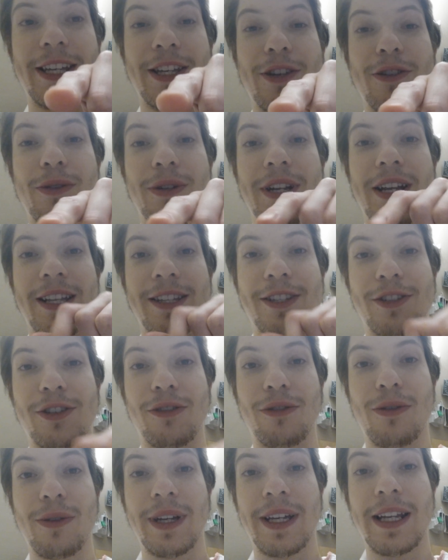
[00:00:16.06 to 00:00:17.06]
at you and not
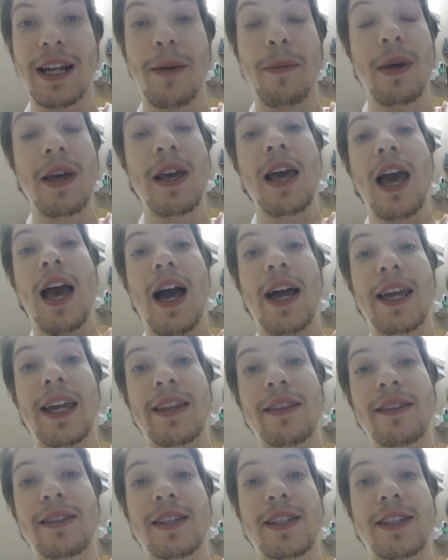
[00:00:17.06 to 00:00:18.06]
screwing it up.
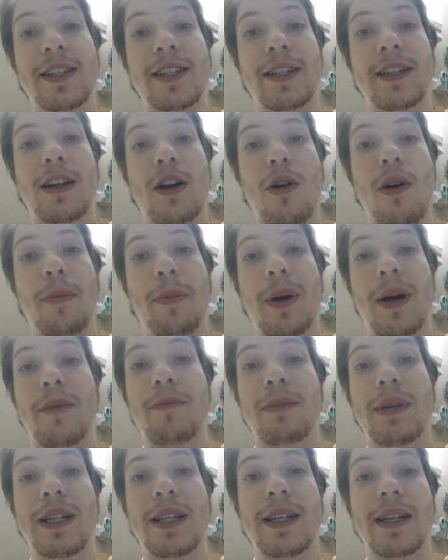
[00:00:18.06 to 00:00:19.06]
Again, this is going to go up
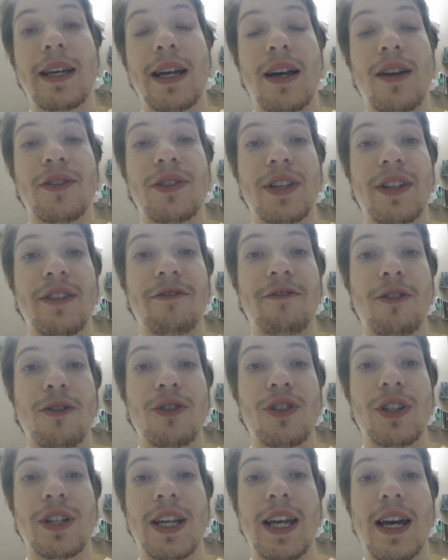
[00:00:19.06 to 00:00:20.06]
on MediaCow's
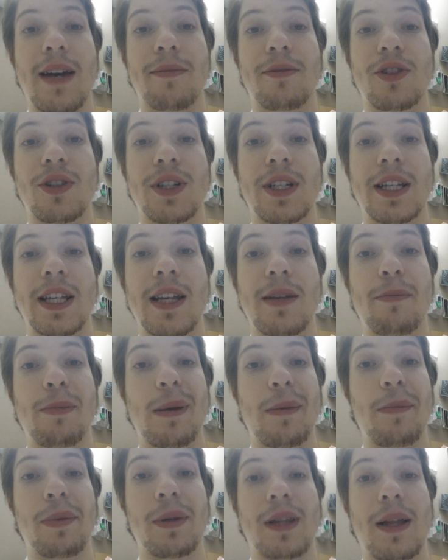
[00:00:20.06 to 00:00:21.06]
Infusion Cap just to keep
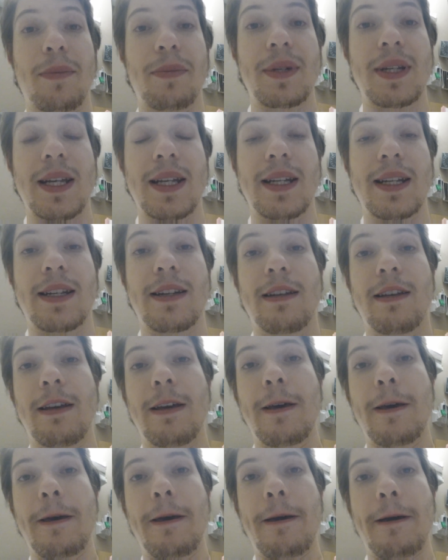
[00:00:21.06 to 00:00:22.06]
people updated.
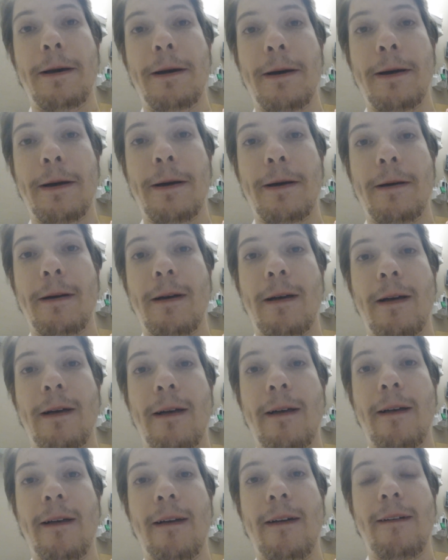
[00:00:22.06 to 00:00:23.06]
Uh,
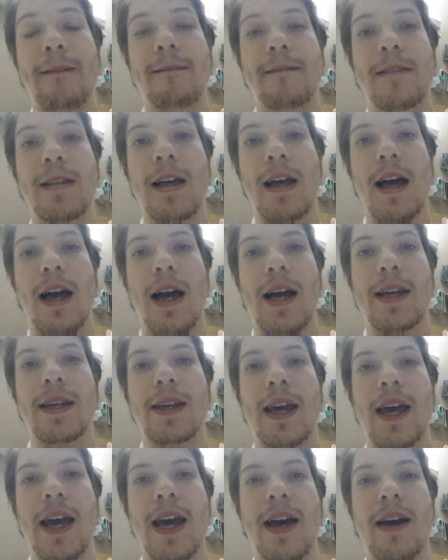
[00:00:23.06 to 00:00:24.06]
I
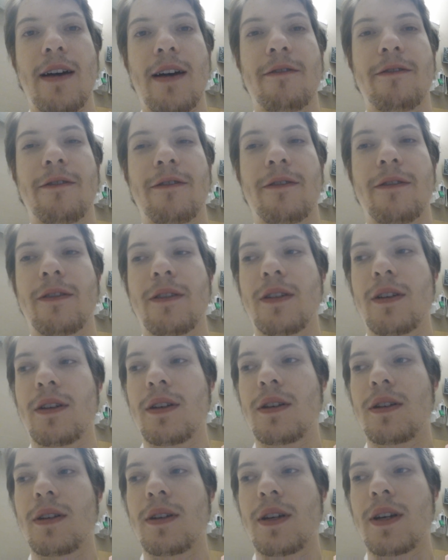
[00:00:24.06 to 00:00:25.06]
have
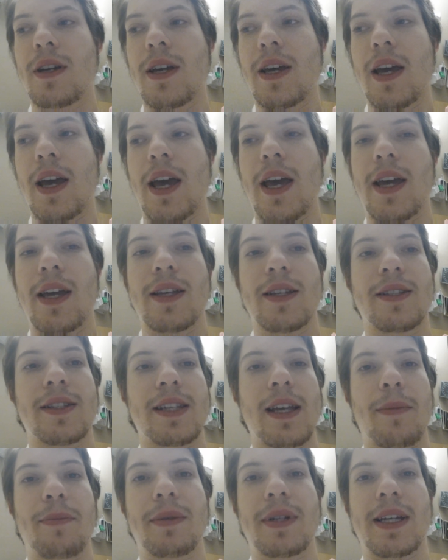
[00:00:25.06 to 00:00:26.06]

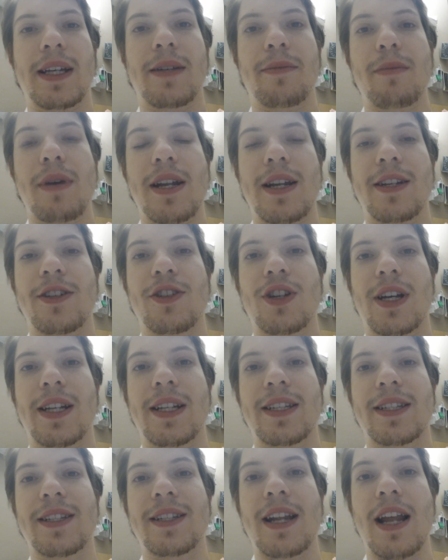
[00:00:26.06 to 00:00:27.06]
aseptic
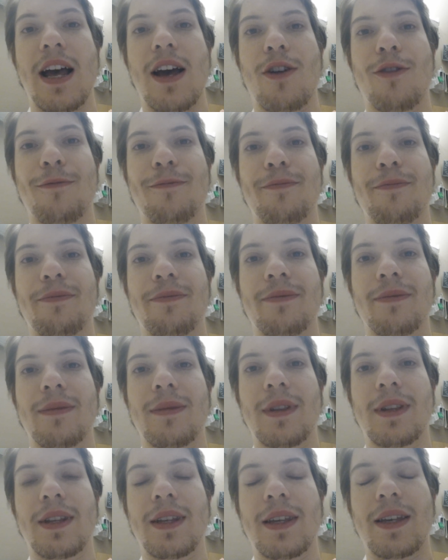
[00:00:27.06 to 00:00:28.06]
meningitis now,
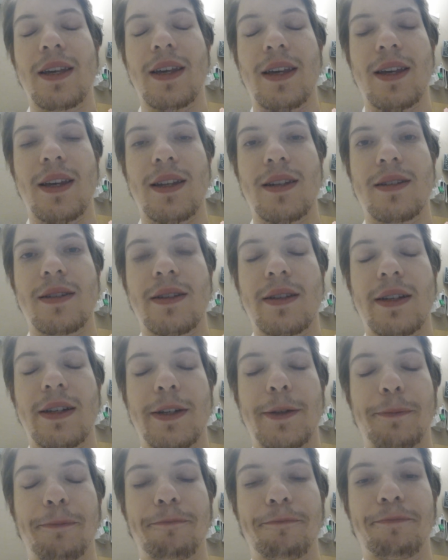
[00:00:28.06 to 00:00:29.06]
and
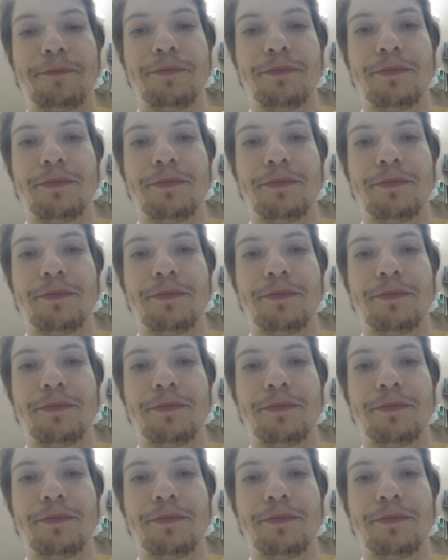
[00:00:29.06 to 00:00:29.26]
um,